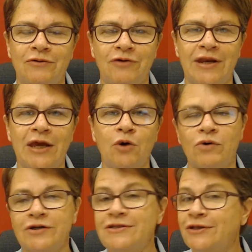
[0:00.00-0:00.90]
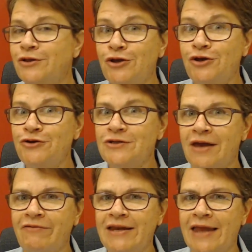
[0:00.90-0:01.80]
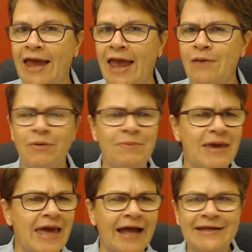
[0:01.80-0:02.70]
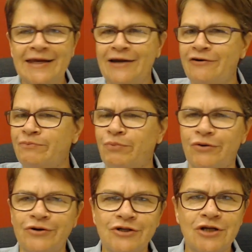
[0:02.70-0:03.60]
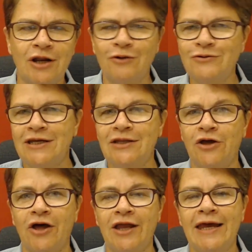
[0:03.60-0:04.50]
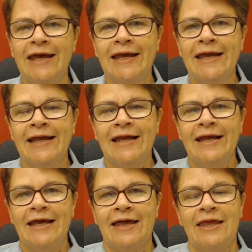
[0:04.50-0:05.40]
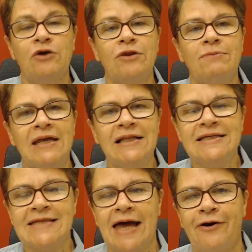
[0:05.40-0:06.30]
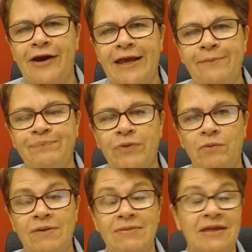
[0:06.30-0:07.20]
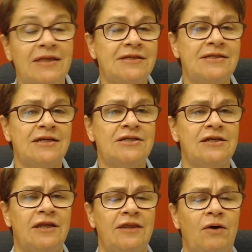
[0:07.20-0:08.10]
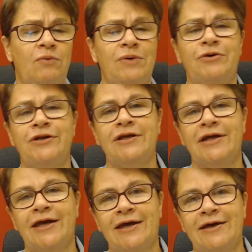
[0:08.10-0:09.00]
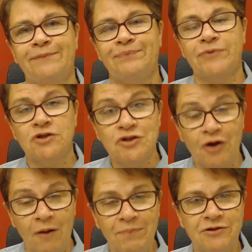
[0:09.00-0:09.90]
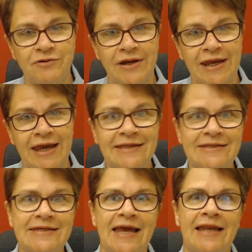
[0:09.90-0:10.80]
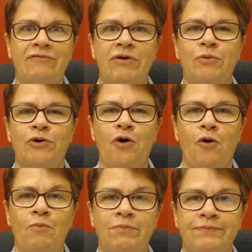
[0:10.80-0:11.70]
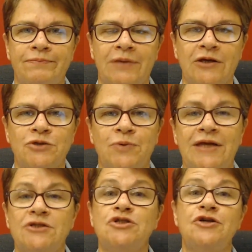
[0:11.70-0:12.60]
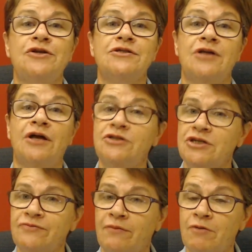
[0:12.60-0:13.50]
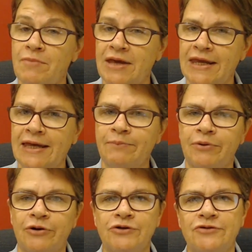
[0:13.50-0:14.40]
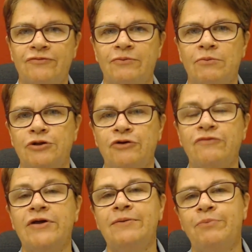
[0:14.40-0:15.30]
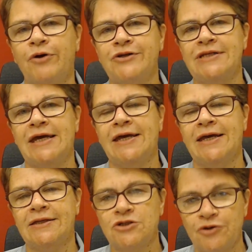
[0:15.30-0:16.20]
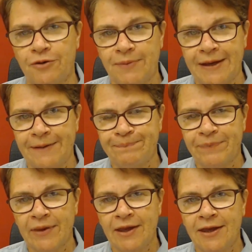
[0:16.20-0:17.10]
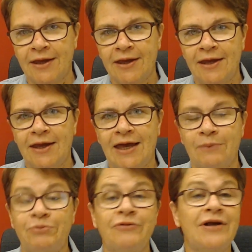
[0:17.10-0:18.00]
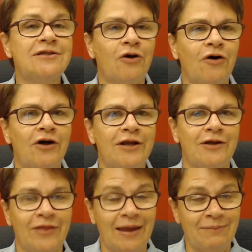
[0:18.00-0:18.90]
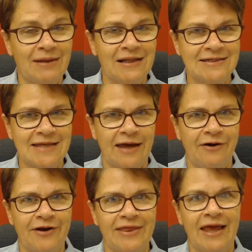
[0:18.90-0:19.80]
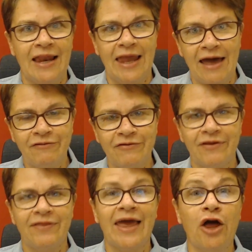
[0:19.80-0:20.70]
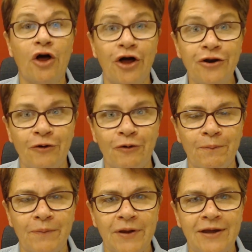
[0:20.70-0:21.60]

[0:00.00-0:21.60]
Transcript: training course the news every day and we began to hear of borders closing down and then on the middle saturday we made the decision that we would um, stop the training and send everyone home because we had students not just from romania but also from moldova bosnia and serbia and praise god on that middle saturday they left they got home